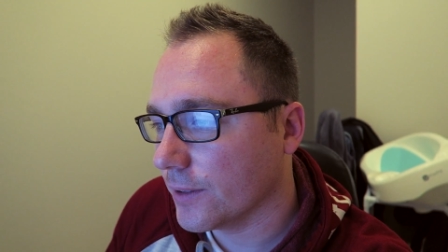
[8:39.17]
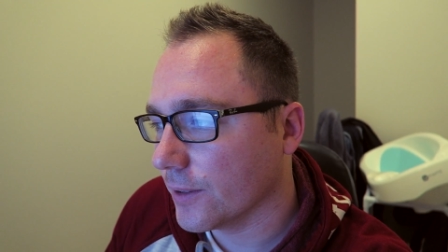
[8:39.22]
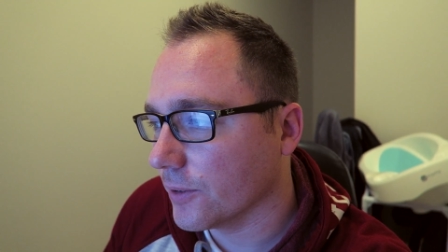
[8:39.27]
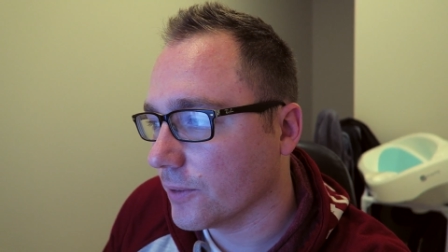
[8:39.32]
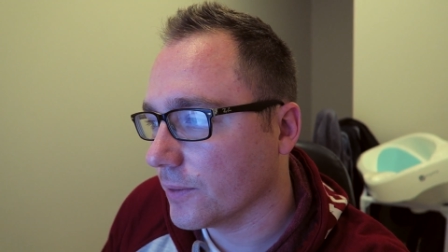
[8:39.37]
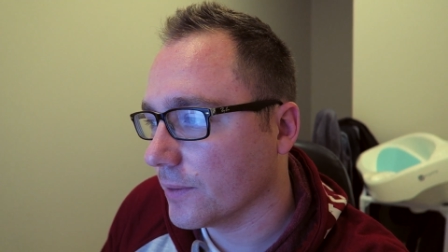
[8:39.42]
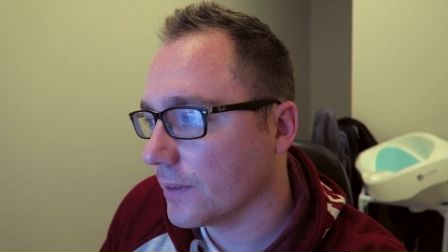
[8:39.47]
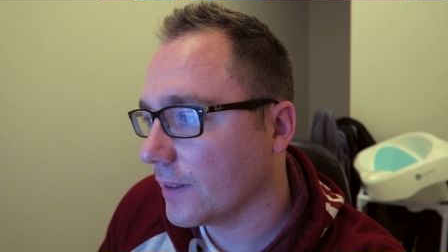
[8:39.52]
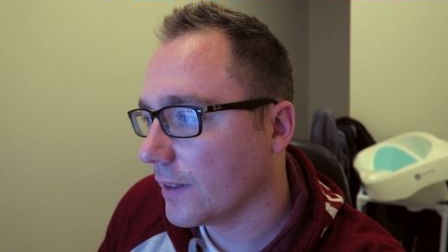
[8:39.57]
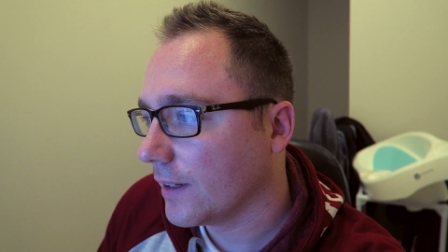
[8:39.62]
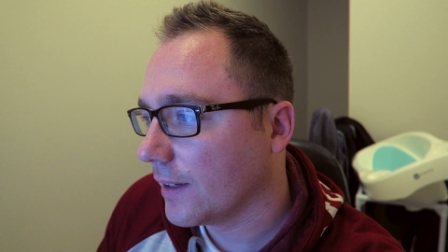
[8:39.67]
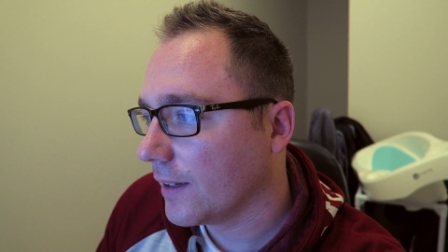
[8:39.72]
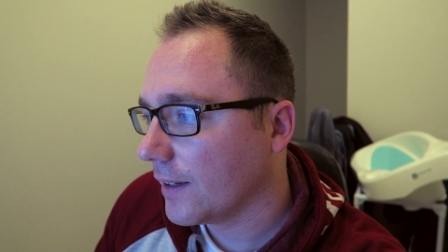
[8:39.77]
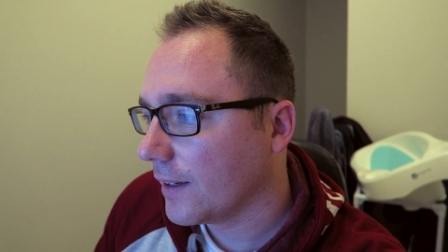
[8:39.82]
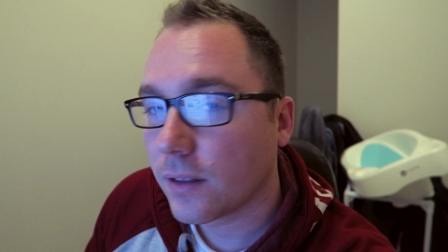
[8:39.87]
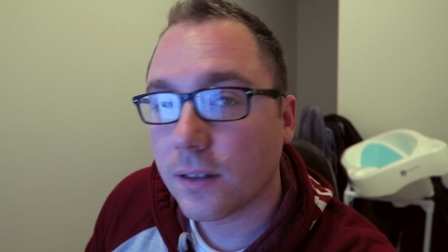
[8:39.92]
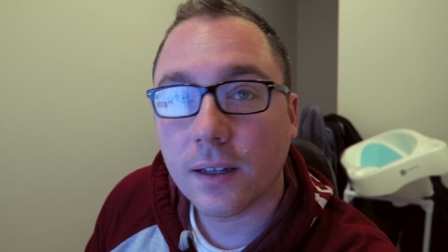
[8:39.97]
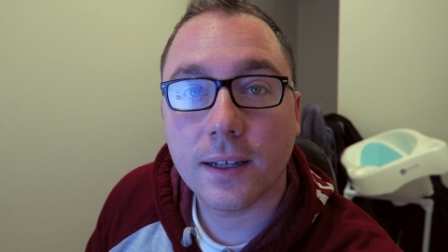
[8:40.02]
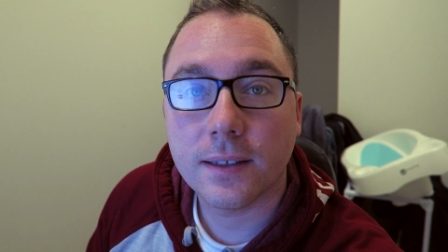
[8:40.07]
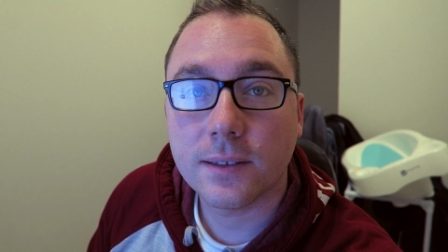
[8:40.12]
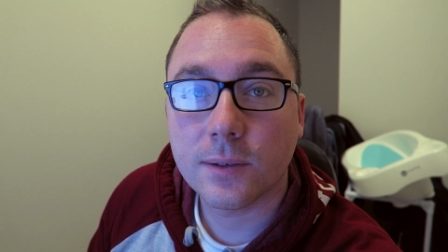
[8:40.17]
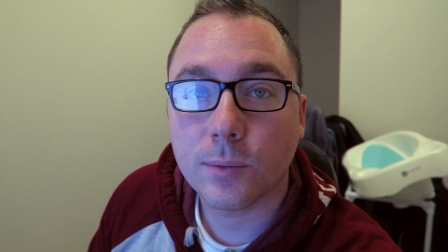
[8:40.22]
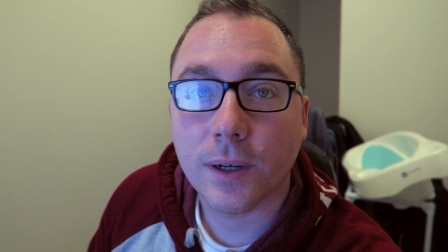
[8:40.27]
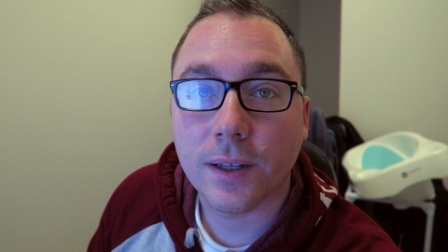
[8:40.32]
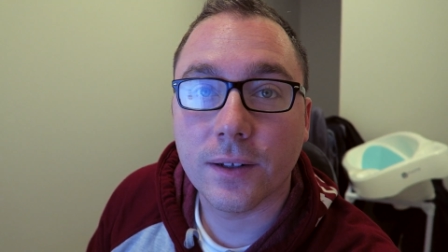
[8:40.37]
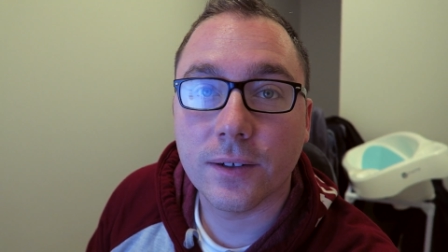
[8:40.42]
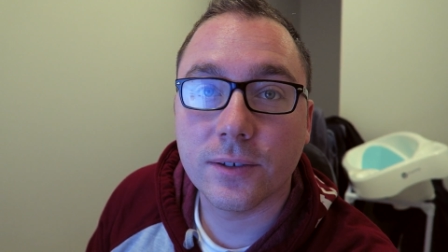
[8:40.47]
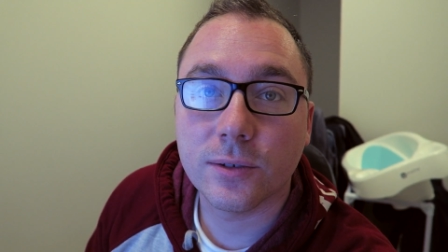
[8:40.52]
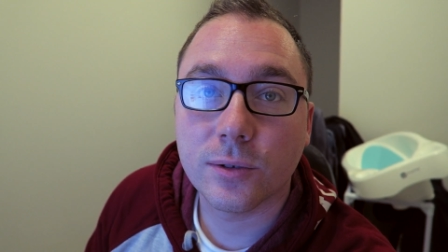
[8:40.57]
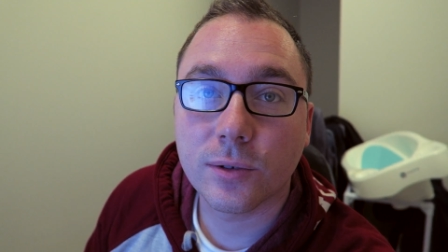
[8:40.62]
so hence
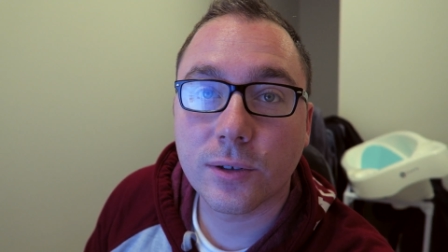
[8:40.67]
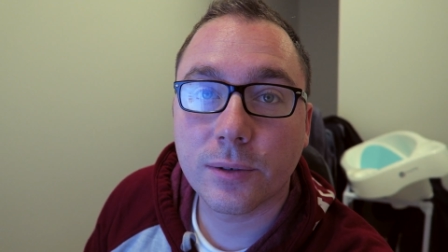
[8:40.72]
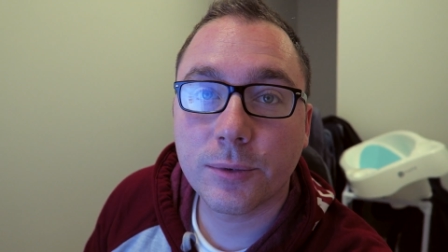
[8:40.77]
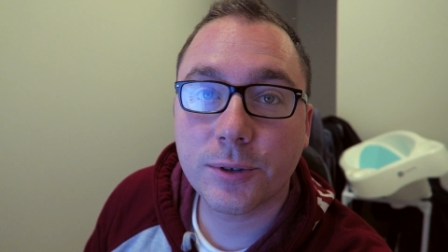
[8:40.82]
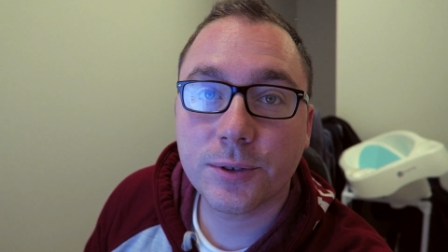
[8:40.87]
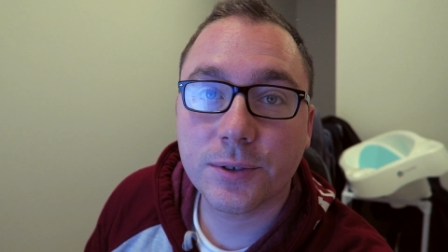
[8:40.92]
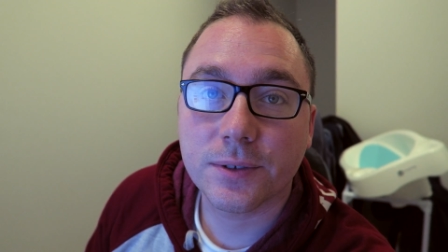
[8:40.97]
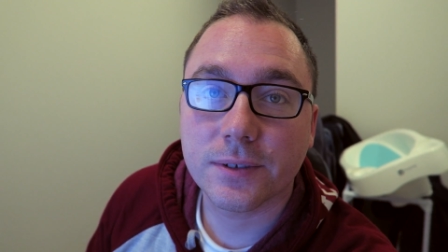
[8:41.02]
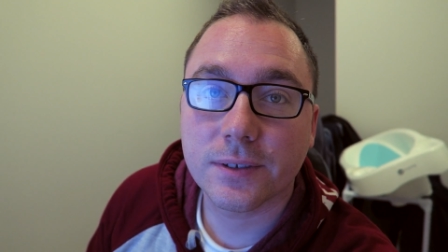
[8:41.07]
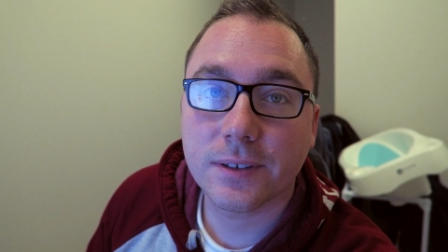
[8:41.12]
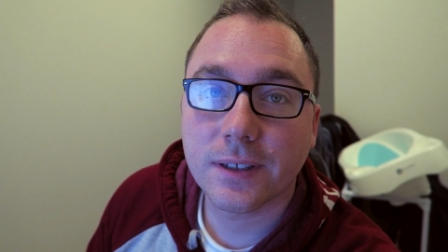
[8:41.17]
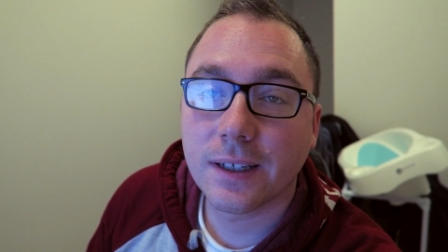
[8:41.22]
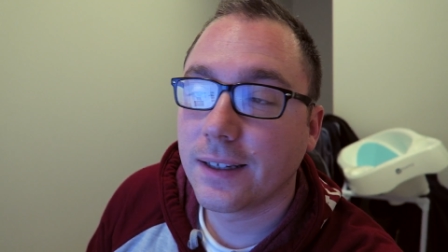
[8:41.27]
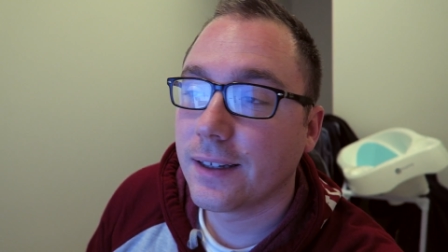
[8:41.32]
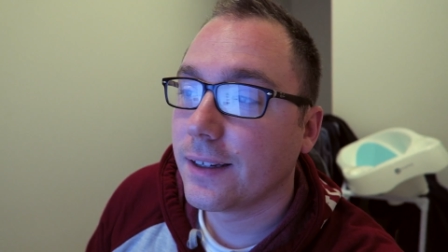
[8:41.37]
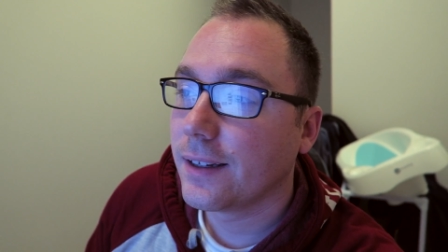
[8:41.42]
why there's no commercials.